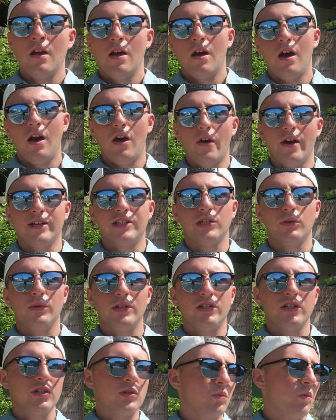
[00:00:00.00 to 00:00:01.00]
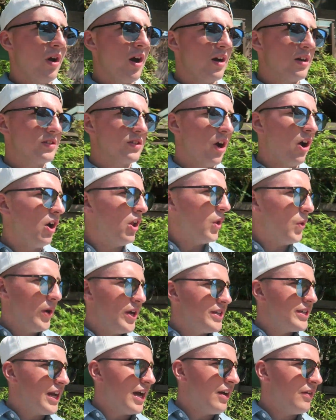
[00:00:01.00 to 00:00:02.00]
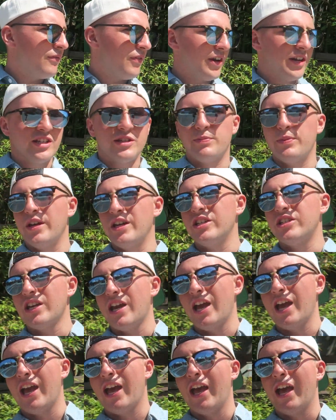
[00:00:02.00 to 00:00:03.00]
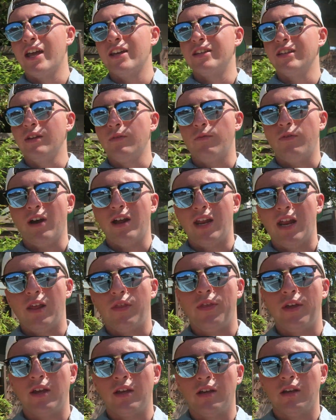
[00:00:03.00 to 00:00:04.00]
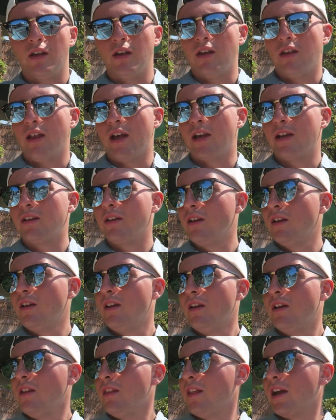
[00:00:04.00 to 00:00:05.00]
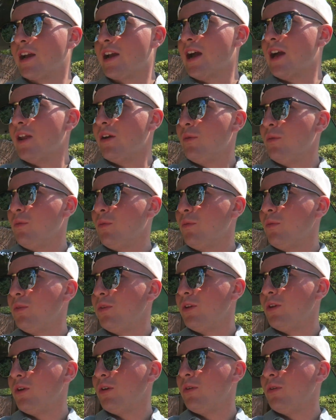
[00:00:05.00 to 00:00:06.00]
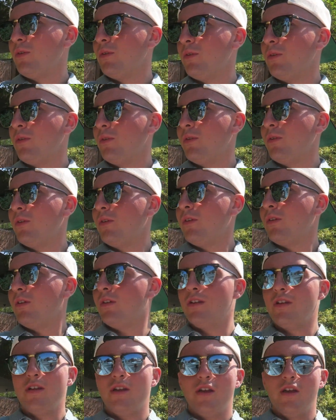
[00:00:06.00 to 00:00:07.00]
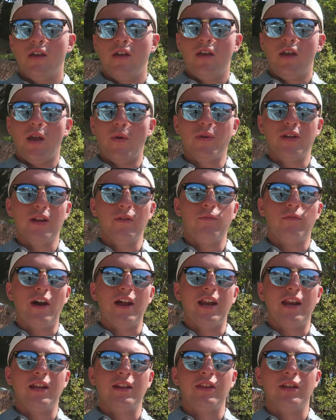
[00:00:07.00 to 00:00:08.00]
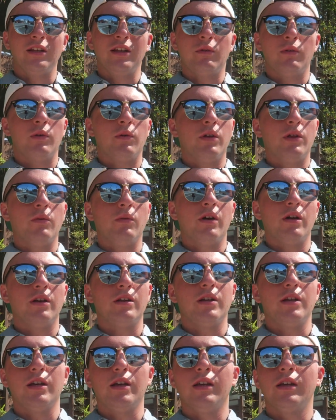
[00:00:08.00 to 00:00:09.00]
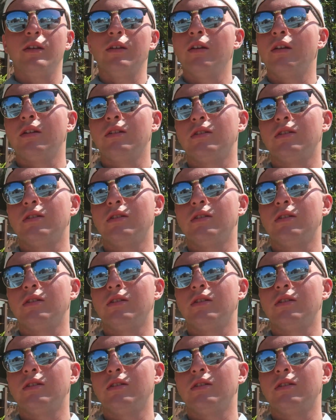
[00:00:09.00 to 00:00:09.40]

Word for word: here. Alright, so we just walked all the way down Venice Beach and didn't find anything, like, that kind of, you know... And we didn't find anything that we really wanted to eat,